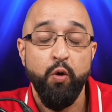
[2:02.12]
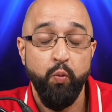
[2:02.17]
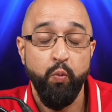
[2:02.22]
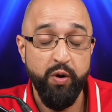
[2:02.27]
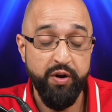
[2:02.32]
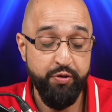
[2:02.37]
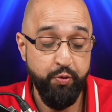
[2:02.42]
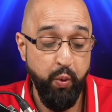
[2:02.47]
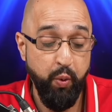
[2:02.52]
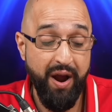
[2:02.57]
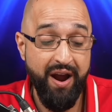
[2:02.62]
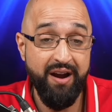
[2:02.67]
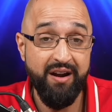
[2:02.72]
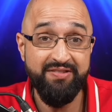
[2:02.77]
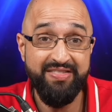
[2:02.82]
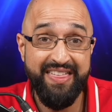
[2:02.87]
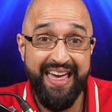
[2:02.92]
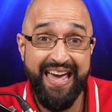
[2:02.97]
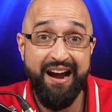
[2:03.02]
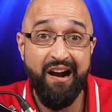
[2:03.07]
with
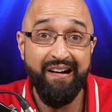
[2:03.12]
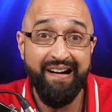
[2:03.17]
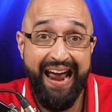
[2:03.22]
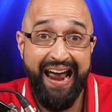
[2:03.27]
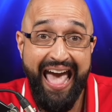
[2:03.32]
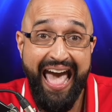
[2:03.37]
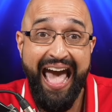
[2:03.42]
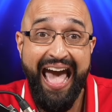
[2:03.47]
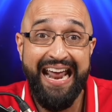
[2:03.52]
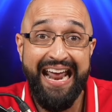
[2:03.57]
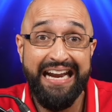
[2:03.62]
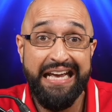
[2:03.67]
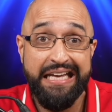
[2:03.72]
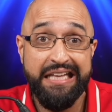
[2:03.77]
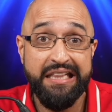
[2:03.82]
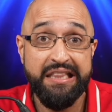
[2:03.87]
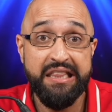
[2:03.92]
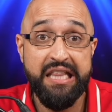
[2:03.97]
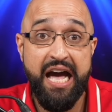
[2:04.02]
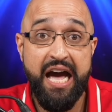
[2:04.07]
where they are at
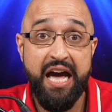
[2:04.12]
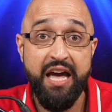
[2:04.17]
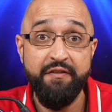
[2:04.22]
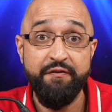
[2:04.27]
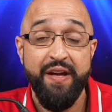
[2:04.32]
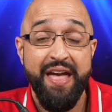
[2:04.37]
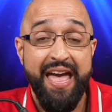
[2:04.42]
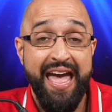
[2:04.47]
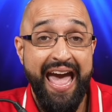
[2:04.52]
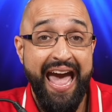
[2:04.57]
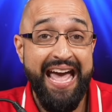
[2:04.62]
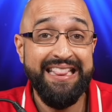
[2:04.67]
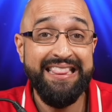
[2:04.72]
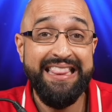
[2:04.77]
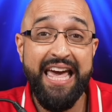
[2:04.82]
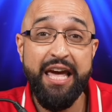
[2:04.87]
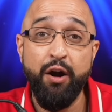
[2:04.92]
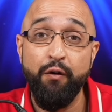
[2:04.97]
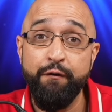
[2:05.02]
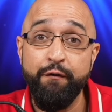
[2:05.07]
in life and
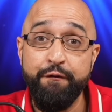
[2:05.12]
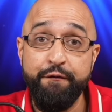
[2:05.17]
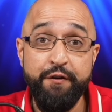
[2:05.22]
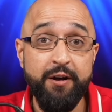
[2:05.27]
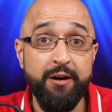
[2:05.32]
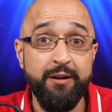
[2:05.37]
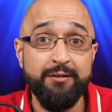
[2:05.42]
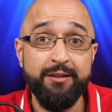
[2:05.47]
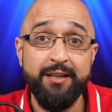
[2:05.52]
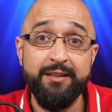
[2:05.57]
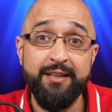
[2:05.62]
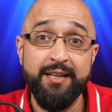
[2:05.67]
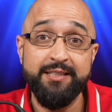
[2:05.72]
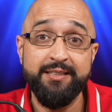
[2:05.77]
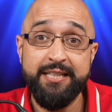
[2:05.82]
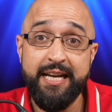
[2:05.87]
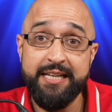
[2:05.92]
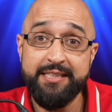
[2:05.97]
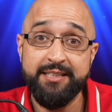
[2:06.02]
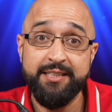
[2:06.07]
they don't feel the
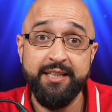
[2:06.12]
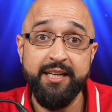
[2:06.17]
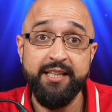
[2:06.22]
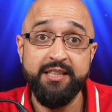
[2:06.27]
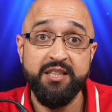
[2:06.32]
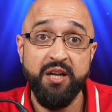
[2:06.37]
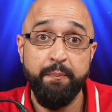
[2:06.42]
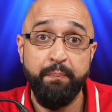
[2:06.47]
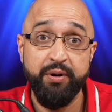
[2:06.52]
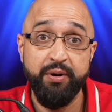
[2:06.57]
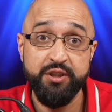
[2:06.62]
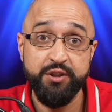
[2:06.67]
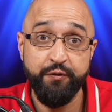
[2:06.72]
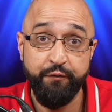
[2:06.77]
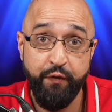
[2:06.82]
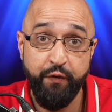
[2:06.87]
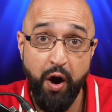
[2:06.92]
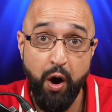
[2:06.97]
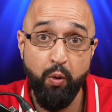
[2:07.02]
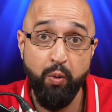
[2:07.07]
necessity to push
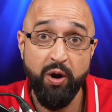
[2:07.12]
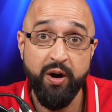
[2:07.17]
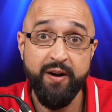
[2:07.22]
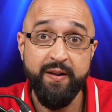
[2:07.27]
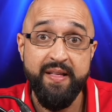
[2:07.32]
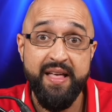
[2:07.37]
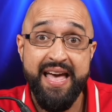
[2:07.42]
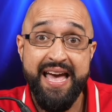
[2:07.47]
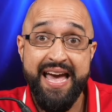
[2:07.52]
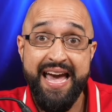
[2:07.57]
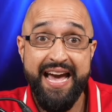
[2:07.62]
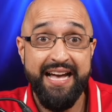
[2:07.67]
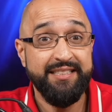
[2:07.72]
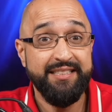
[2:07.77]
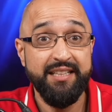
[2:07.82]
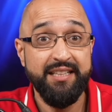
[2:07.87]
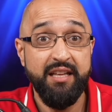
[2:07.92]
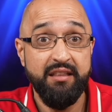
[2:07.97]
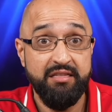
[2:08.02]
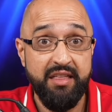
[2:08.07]
forward
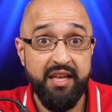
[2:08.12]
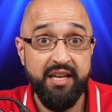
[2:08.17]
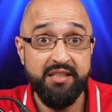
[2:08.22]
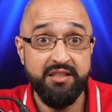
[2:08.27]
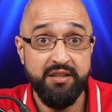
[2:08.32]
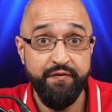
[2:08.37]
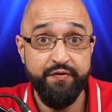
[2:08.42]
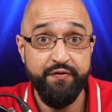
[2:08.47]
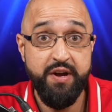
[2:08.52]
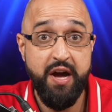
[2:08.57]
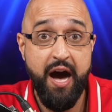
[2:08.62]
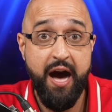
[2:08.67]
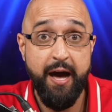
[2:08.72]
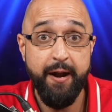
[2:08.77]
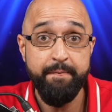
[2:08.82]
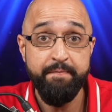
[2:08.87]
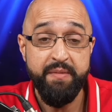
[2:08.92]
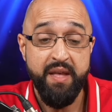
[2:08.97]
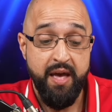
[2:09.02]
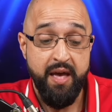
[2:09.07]
into the things of
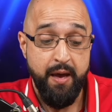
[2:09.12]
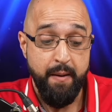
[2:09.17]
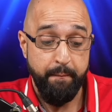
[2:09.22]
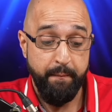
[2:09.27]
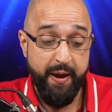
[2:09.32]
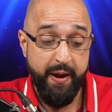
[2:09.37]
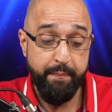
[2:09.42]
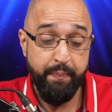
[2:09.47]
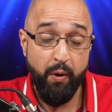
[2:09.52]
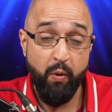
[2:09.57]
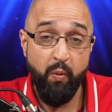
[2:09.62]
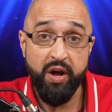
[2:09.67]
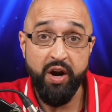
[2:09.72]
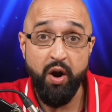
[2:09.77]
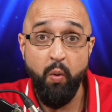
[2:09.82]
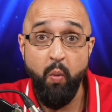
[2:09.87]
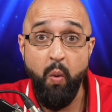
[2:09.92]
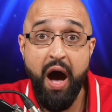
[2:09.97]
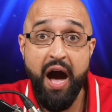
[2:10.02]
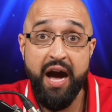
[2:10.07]
God. People want
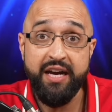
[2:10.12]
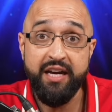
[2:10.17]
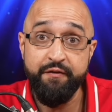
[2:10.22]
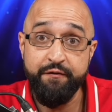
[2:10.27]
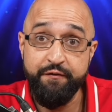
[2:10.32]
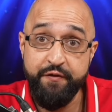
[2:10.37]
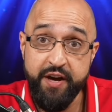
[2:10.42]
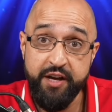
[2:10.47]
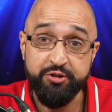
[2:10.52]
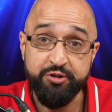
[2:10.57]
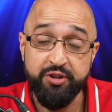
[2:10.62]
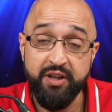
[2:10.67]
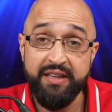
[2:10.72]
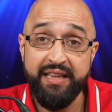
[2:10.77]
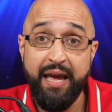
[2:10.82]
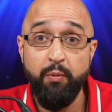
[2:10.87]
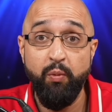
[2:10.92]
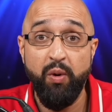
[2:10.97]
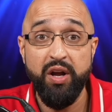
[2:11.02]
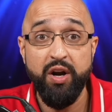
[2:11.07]
to walk in victory.
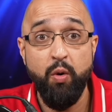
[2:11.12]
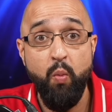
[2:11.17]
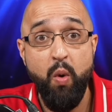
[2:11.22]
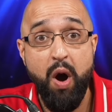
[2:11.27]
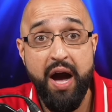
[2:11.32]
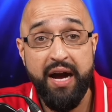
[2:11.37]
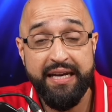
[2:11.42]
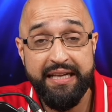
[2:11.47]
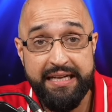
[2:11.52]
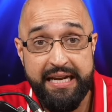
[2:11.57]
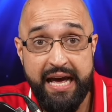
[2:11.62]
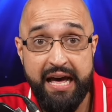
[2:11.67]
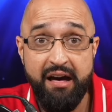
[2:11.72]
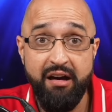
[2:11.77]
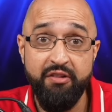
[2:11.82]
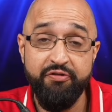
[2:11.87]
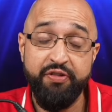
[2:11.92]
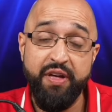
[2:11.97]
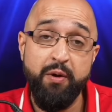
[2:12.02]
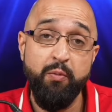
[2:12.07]
They want to walk in
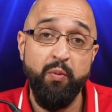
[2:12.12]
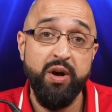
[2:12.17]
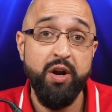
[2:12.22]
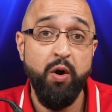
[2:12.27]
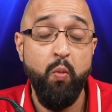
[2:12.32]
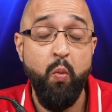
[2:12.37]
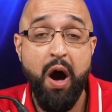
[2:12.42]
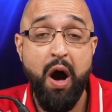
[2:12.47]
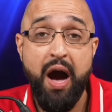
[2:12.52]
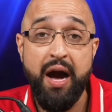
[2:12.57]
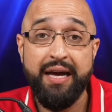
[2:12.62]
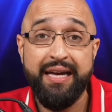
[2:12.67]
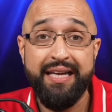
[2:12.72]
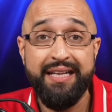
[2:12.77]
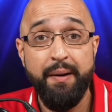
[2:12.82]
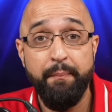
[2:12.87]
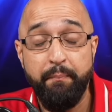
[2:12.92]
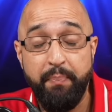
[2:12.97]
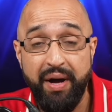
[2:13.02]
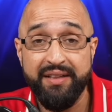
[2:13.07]
health. They want to walk
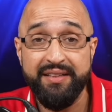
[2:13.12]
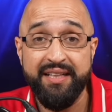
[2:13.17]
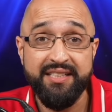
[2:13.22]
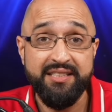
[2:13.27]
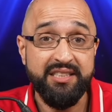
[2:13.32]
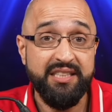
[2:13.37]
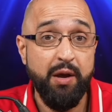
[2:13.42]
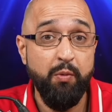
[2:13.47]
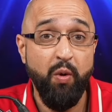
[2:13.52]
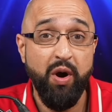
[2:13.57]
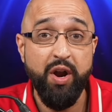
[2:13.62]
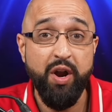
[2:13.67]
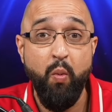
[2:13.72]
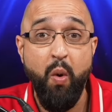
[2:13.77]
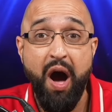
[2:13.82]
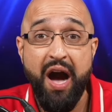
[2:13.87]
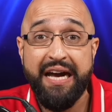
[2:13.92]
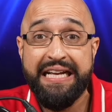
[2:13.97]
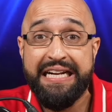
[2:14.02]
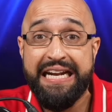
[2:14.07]
in abundance. They want to
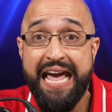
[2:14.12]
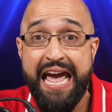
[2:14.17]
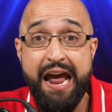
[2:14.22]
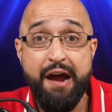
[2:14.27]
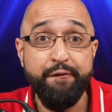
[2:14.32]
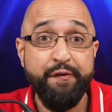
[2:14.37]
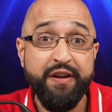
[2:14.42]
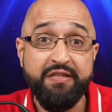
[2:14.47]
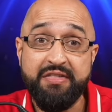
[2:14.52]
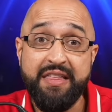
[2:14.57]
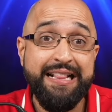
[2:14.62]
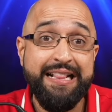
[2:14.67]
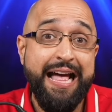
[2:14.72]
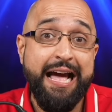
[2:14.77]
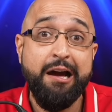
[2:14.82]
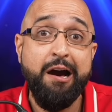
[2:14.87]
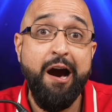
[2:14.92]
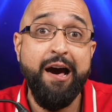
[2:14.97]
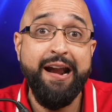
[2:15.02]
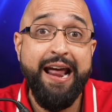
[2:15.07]
walk in everything
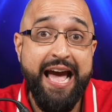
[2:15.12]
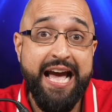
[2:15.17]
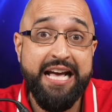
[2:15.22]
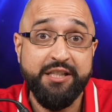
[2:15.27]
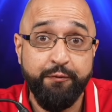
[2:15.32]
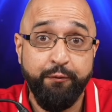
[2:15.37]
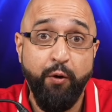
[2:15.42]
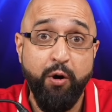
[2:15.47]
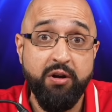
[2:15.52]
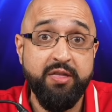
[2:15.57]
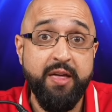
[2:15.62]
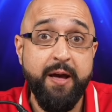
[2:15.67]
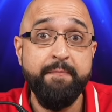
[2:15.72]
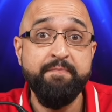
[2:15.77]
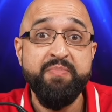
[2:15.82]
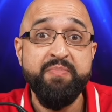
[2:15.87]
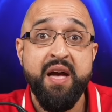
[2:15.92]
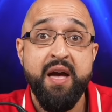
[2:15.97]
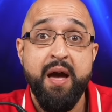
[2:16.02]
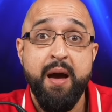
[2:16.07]
that God has for them,